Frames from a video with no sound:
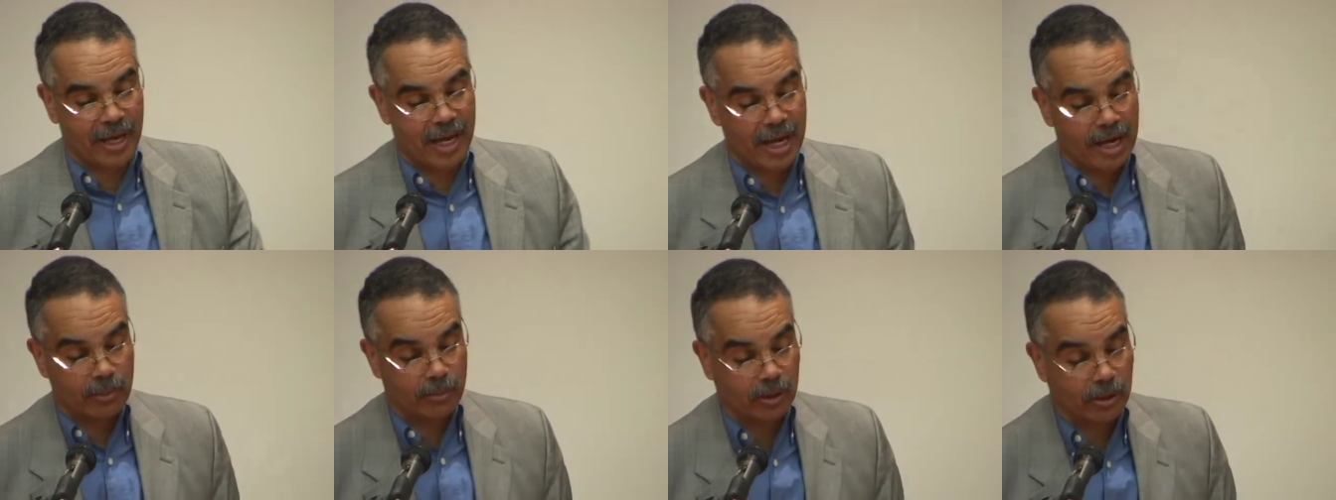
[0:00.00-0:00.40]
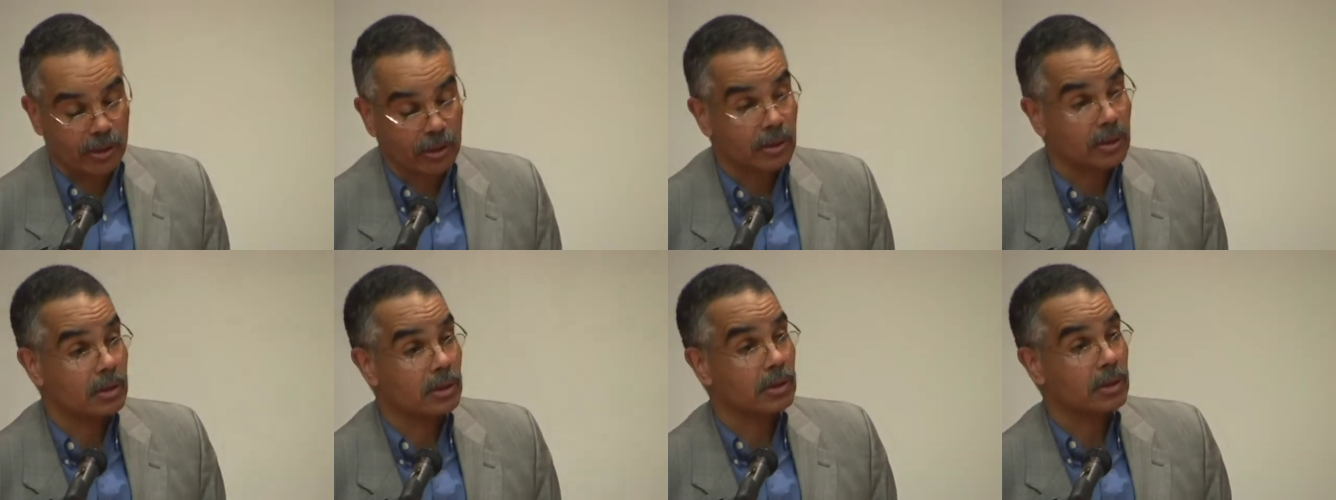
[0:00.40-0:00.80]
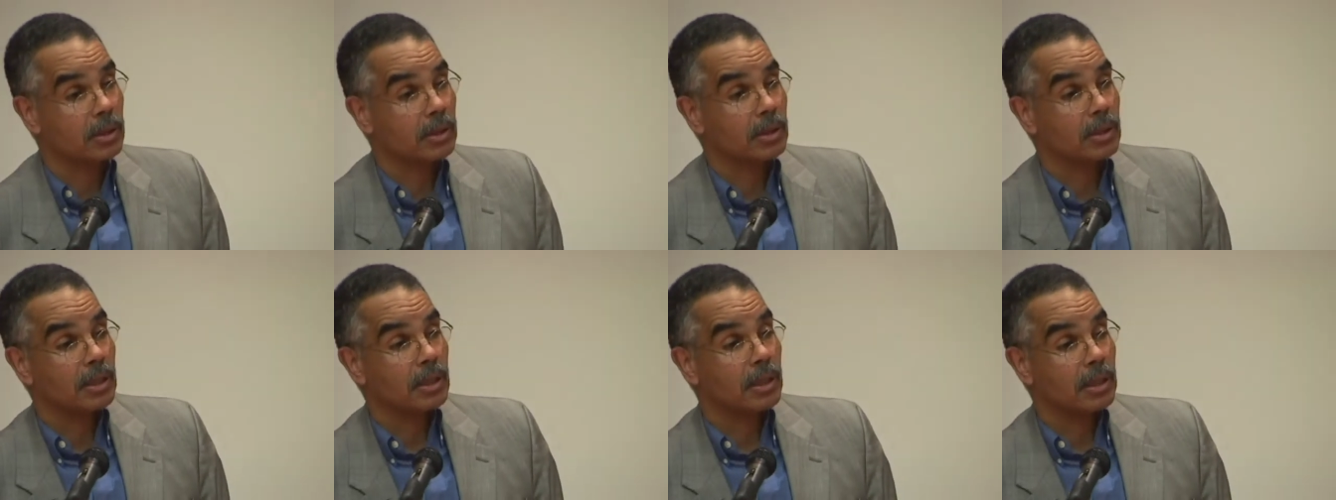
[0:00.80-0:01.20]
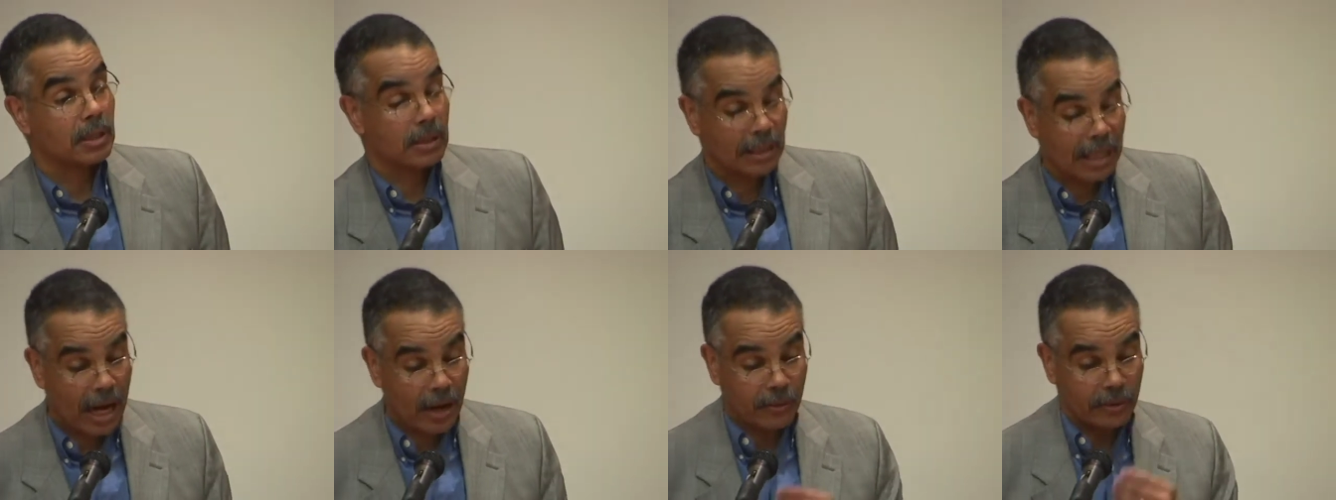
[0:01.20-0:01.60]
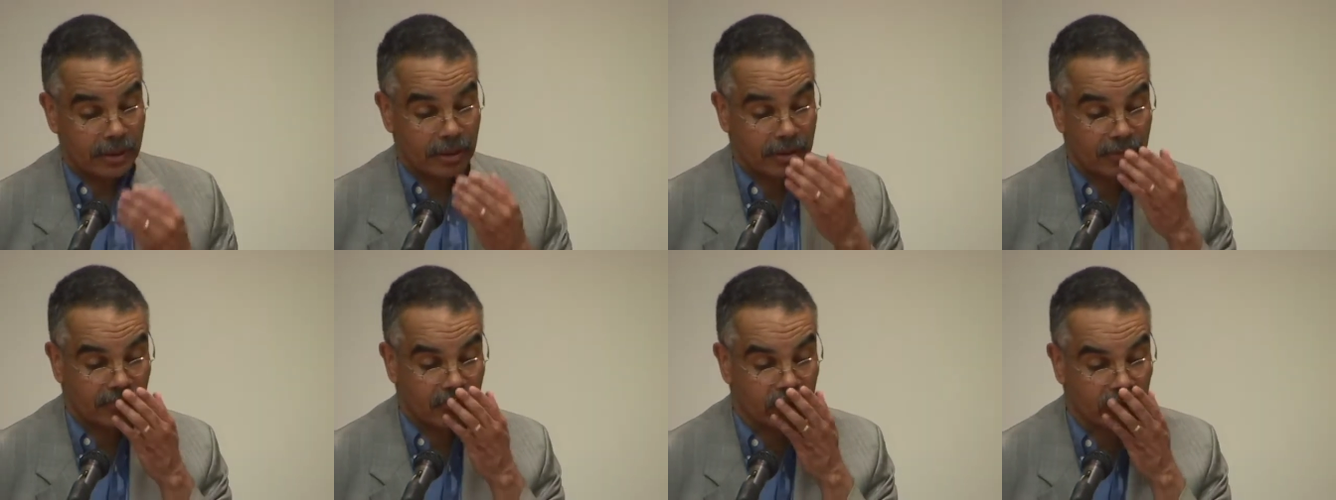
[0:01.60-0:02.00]
hammer. Larry,
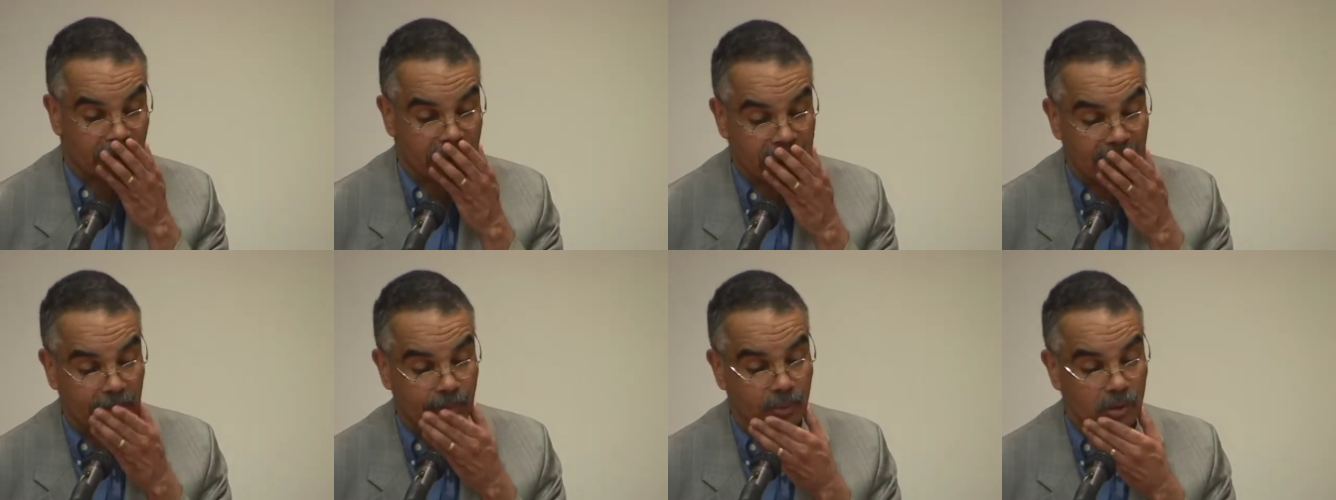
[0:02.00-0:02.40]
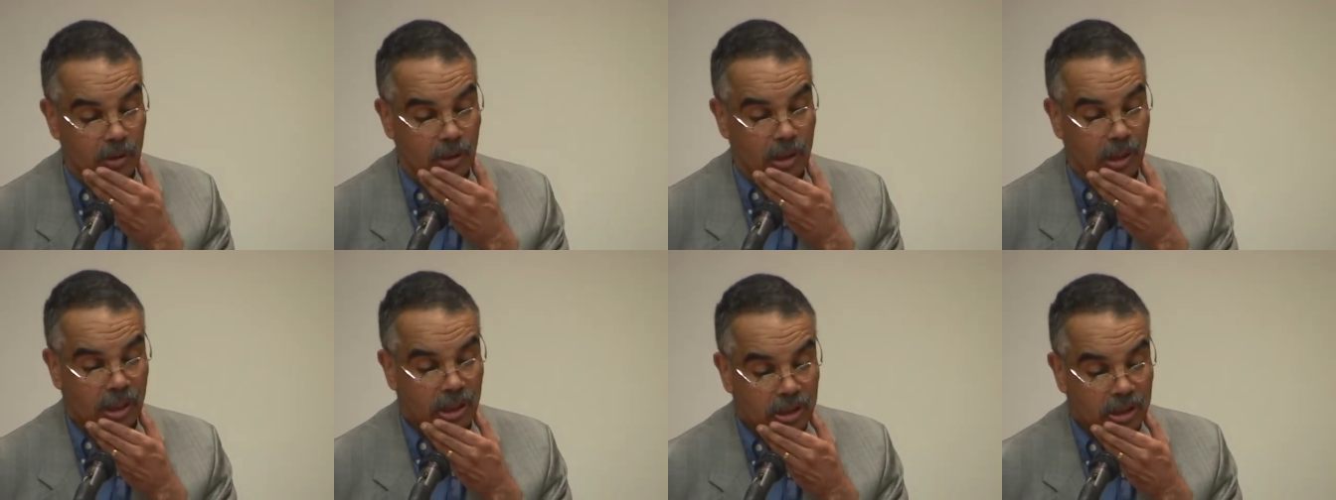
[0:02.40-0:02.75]
for example,